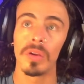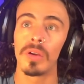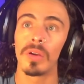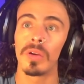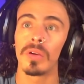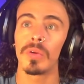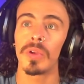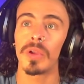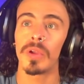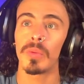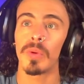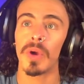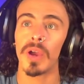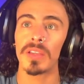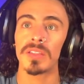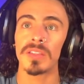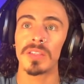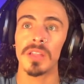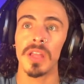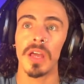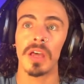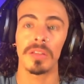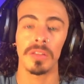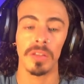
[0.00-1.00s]
Wait, why is it
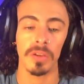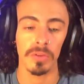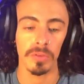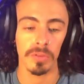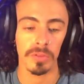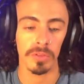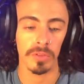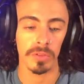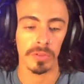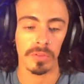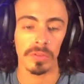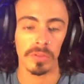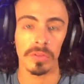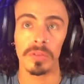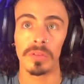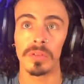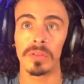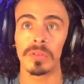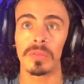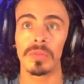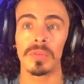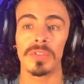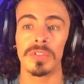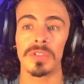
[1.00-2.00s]
not loading?
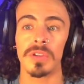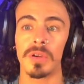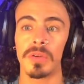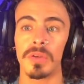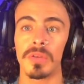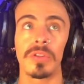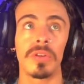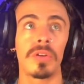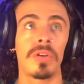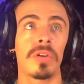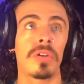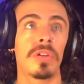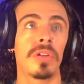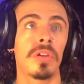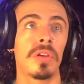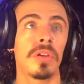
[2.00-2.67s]
What's going on?